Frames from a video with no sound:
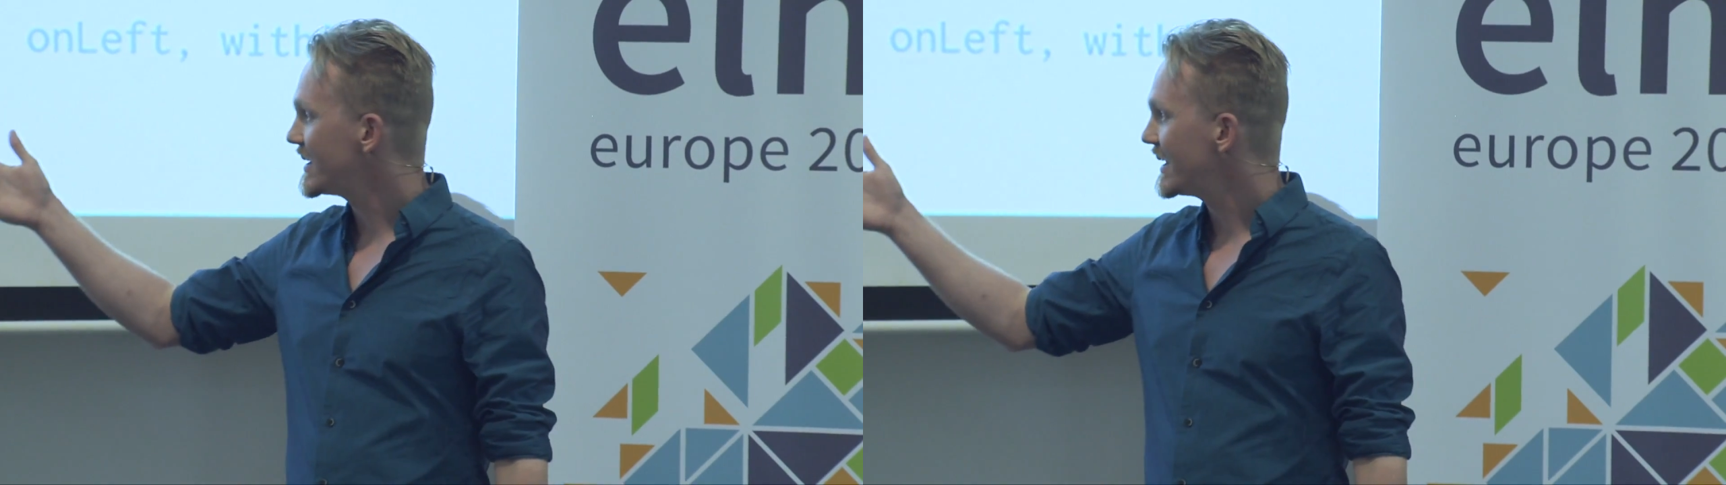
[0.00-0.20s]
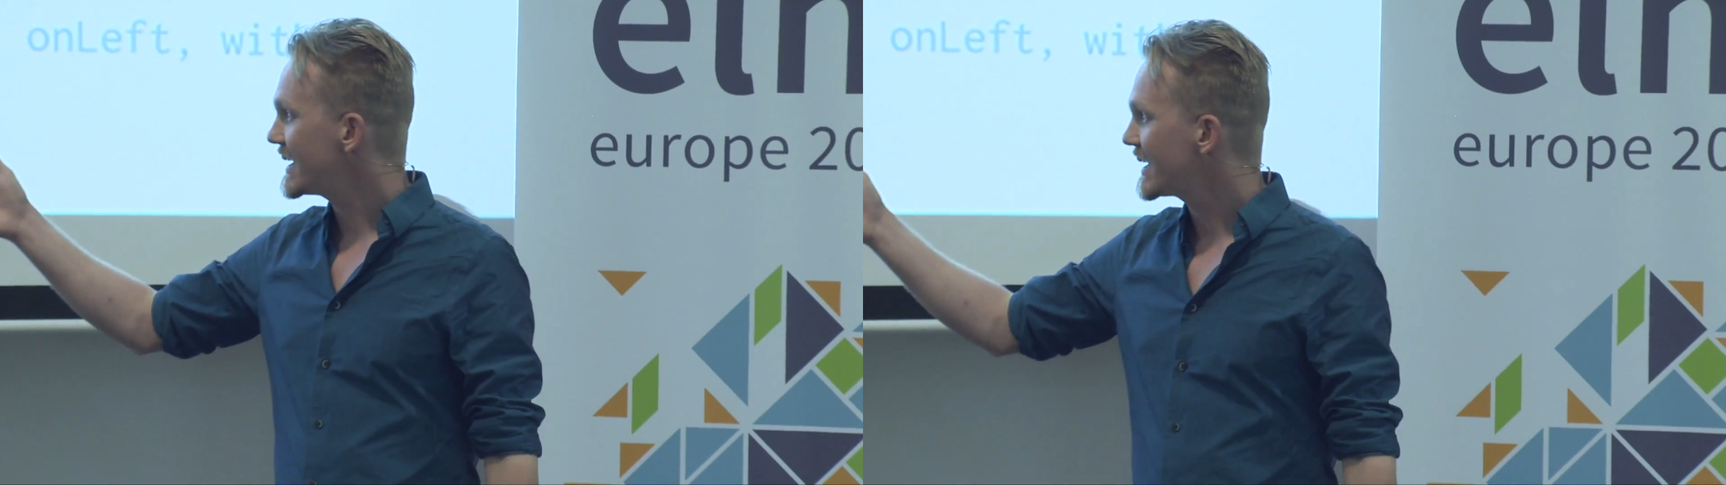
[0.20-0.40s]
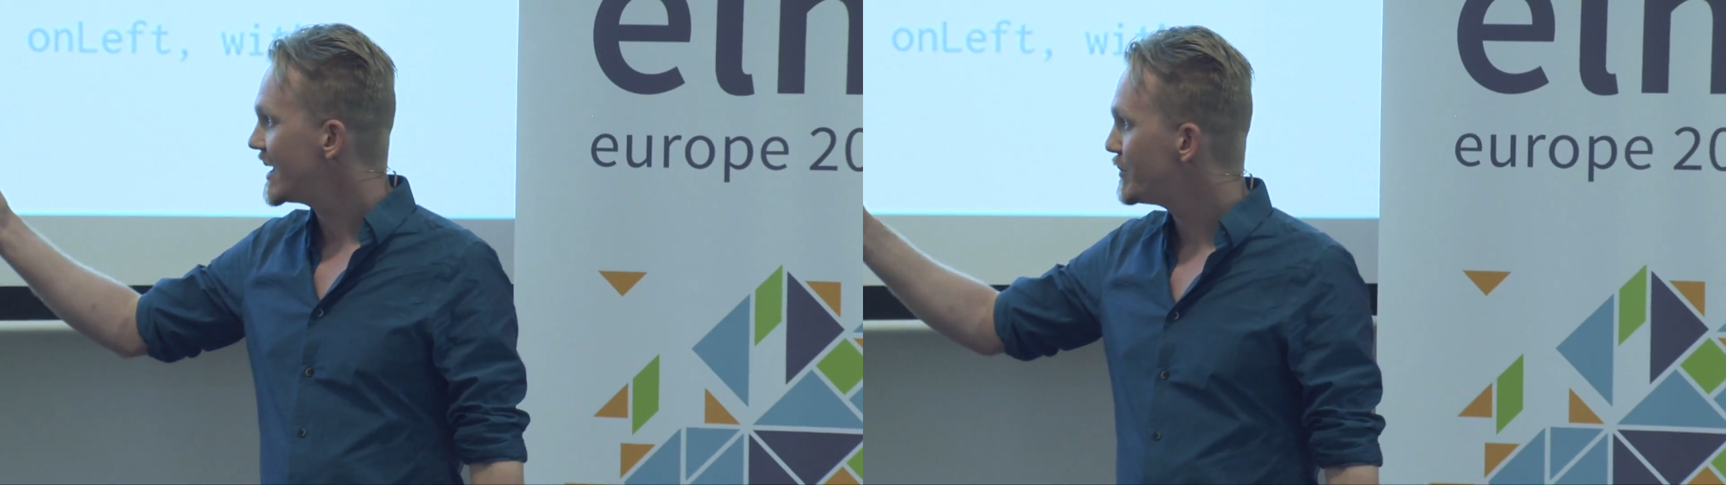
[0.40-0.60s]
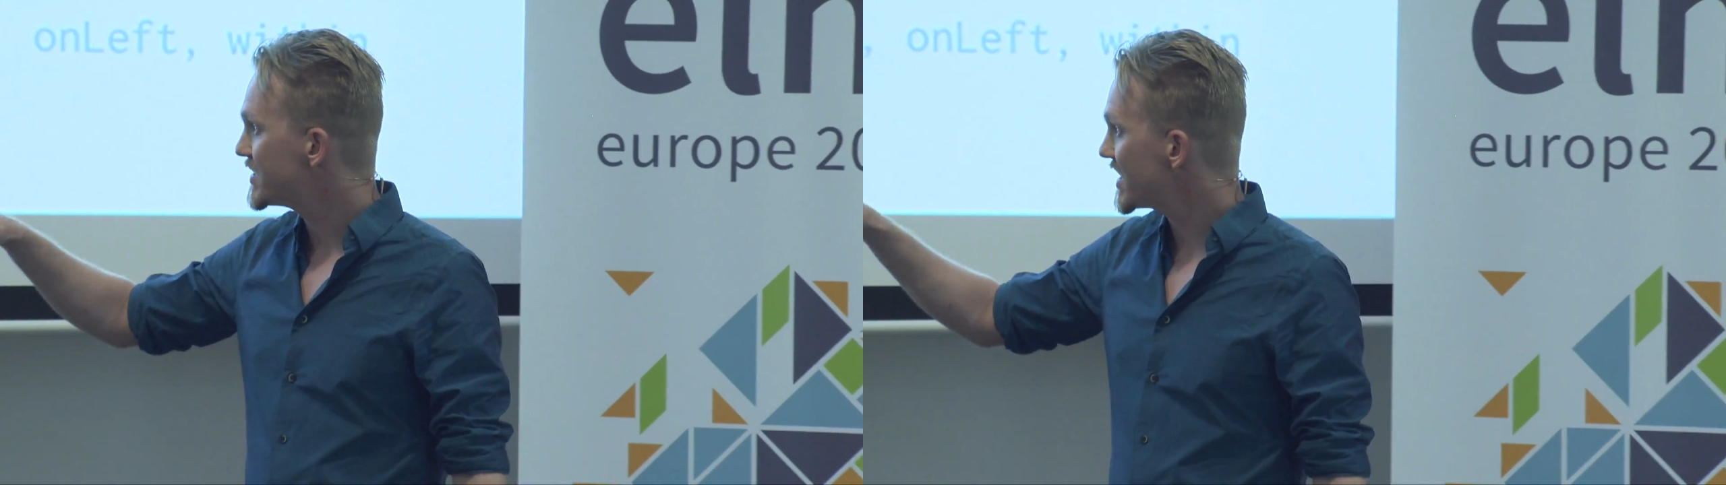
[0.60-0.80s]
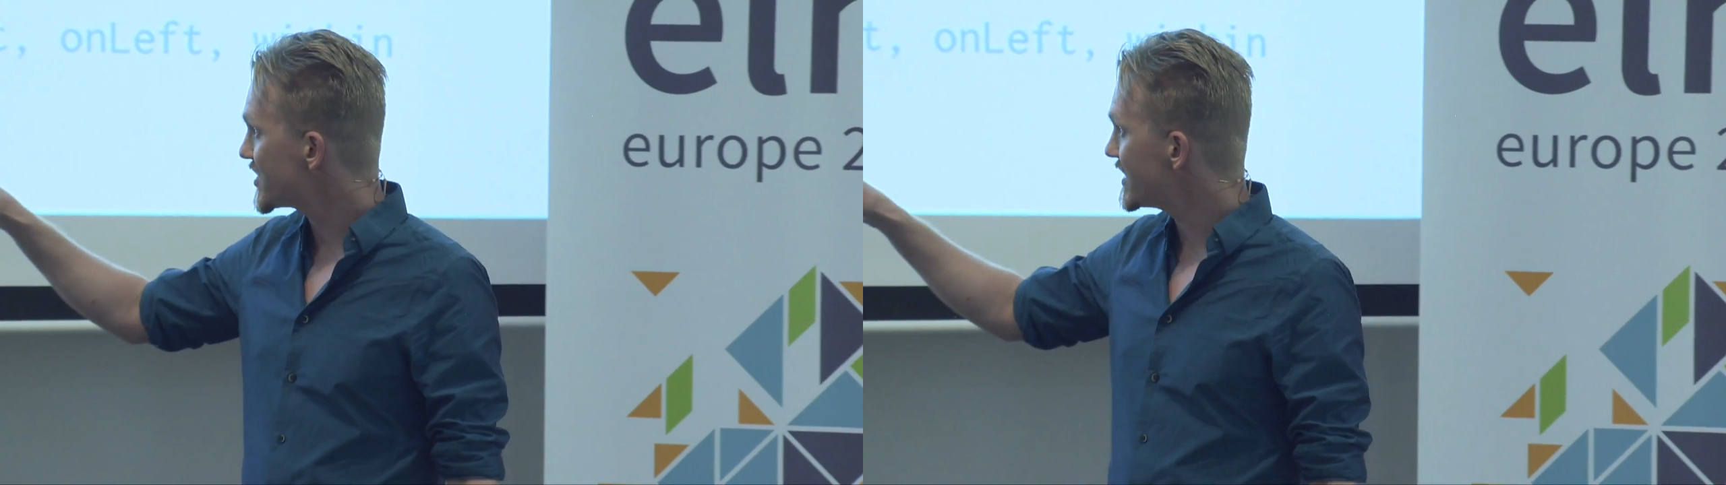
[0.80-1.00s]
like
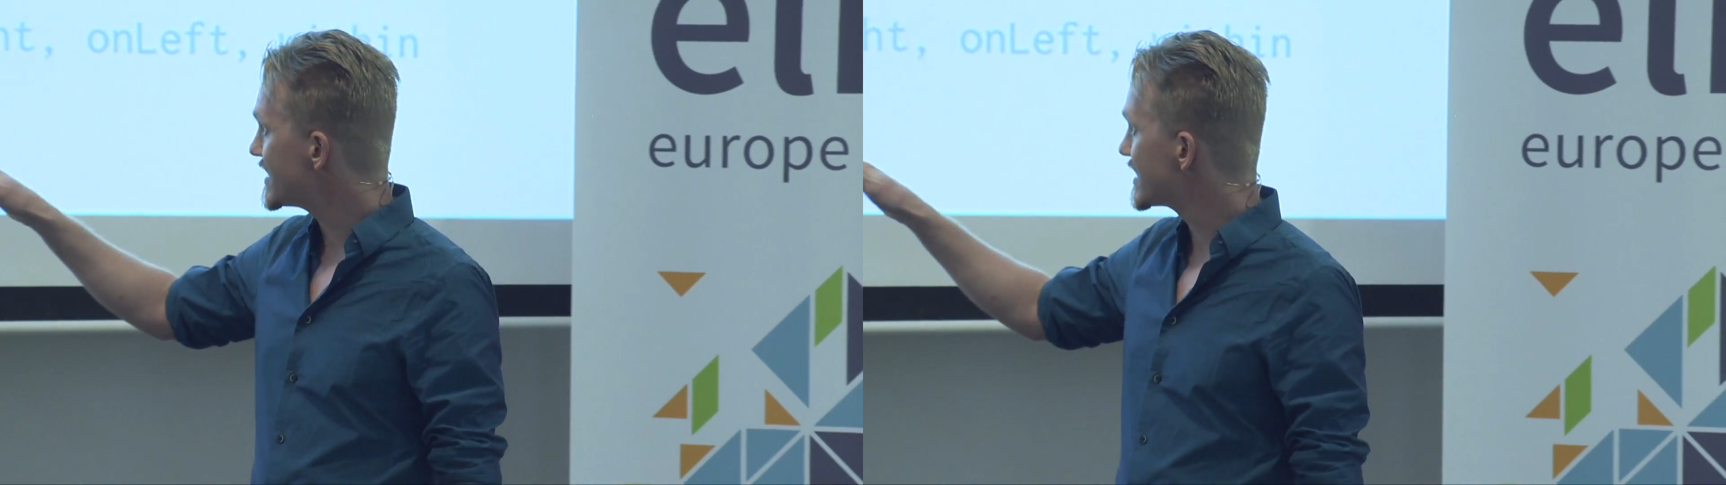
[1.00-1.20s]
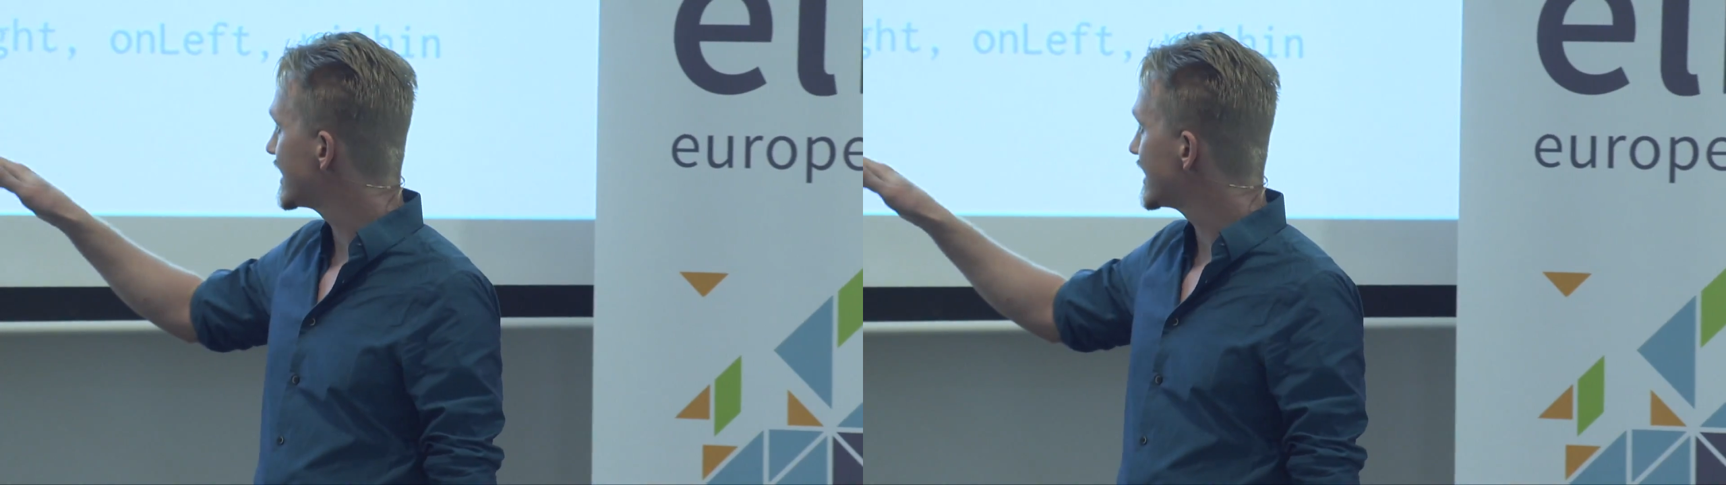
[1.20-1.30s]
positions,